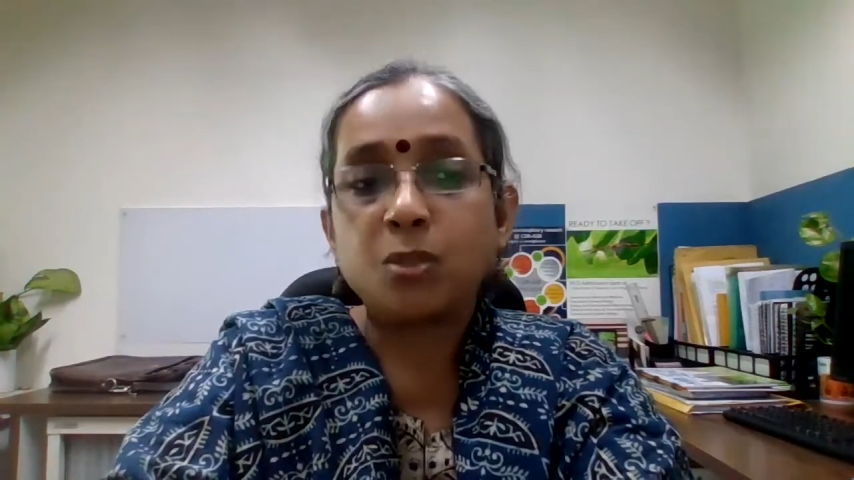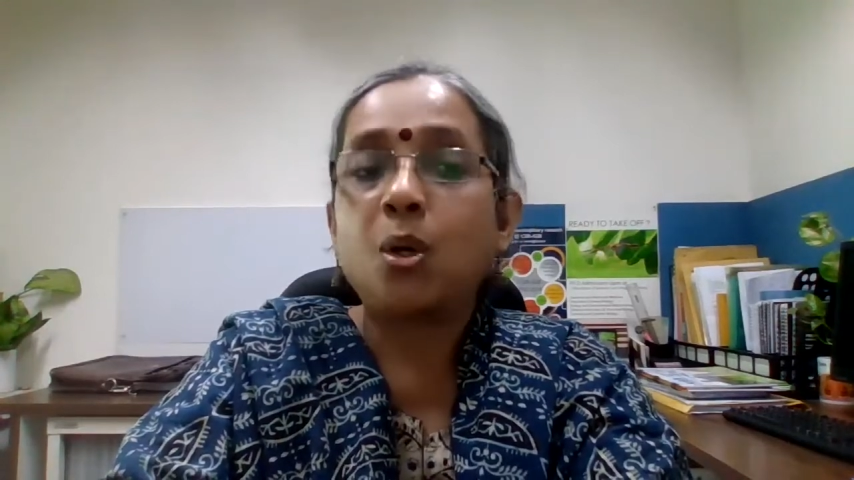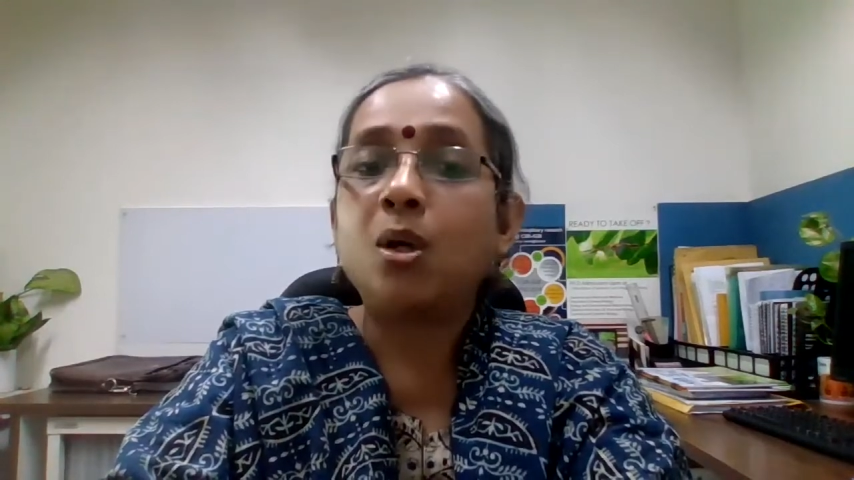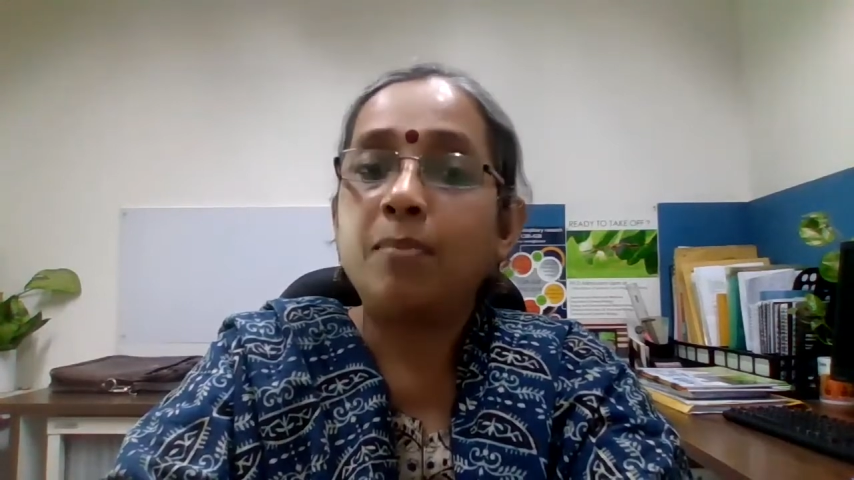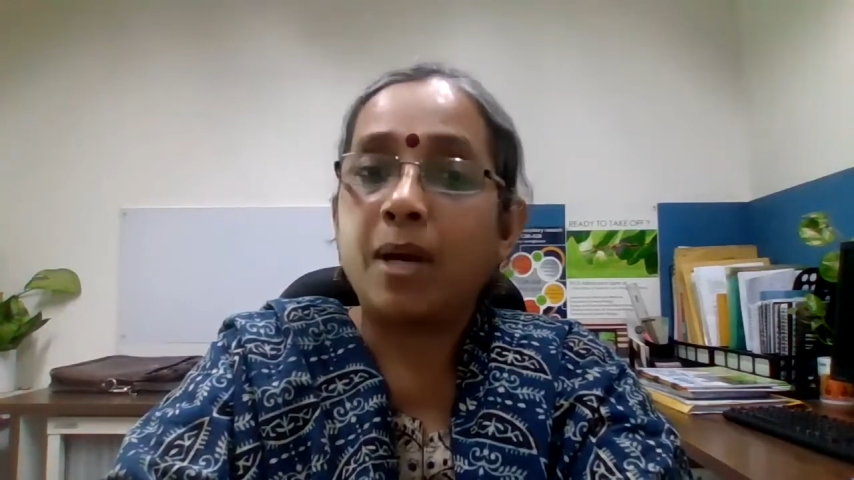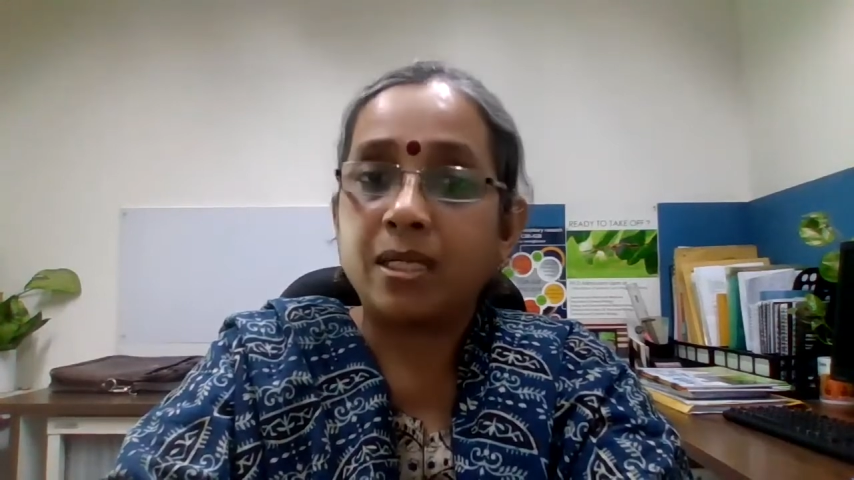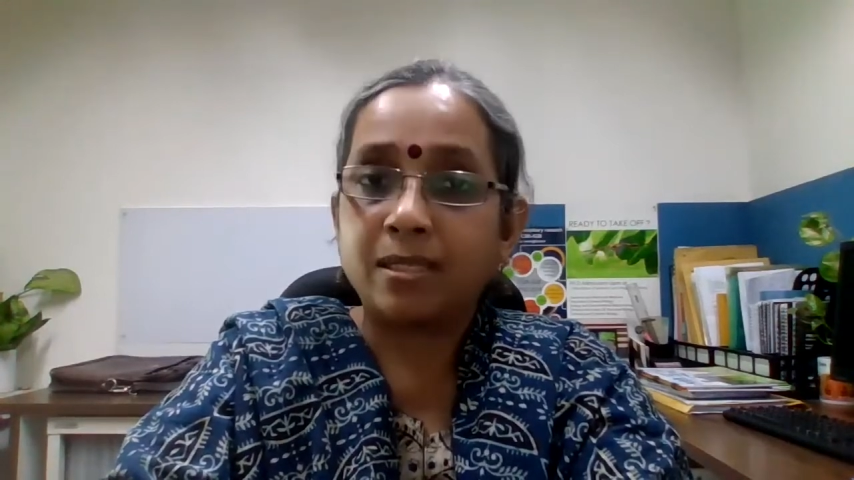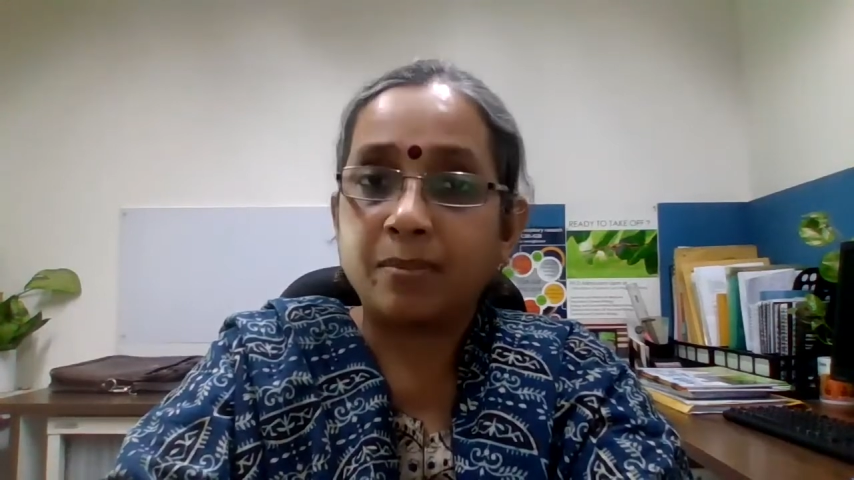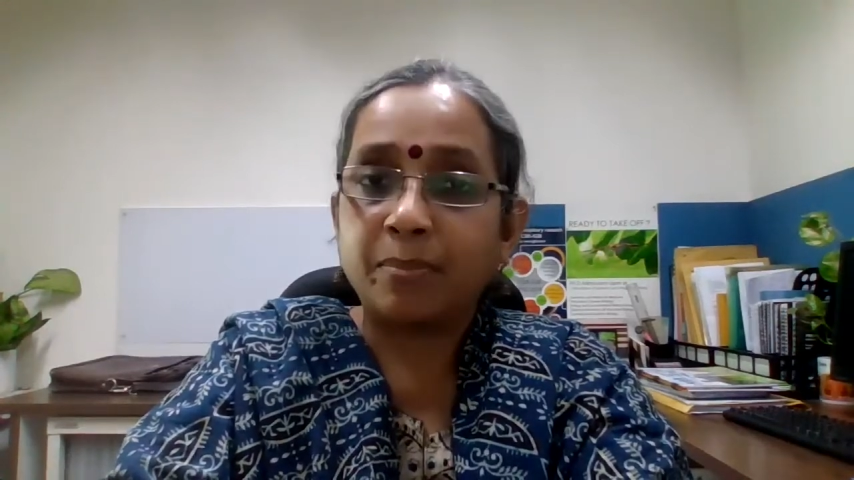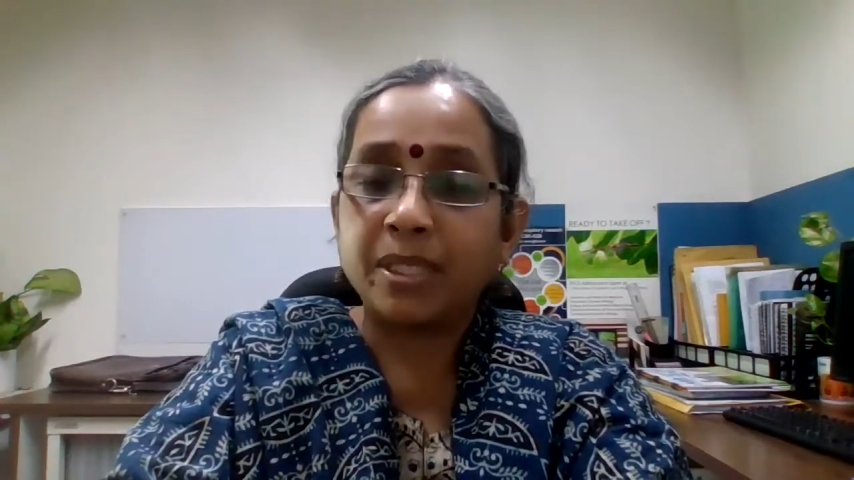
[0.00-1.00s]
to all
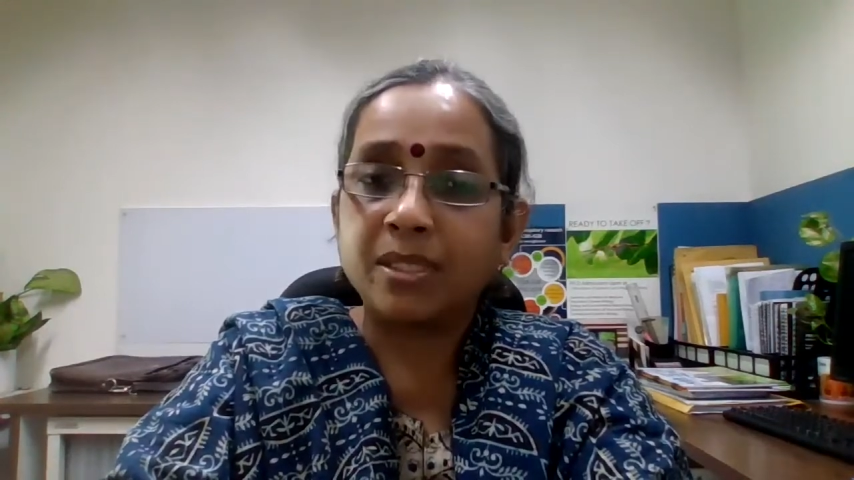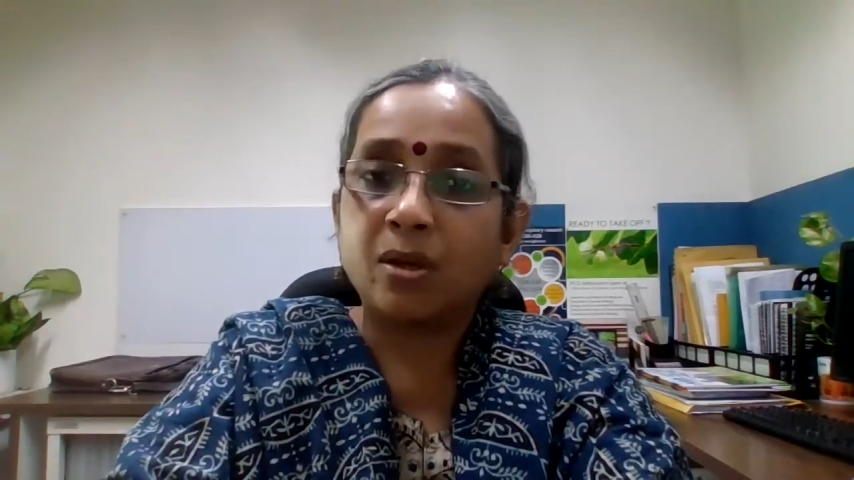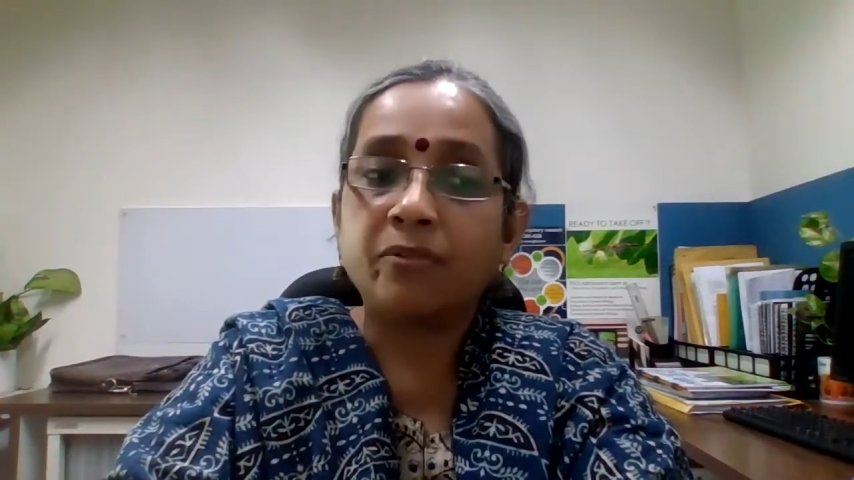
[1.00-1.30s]
participants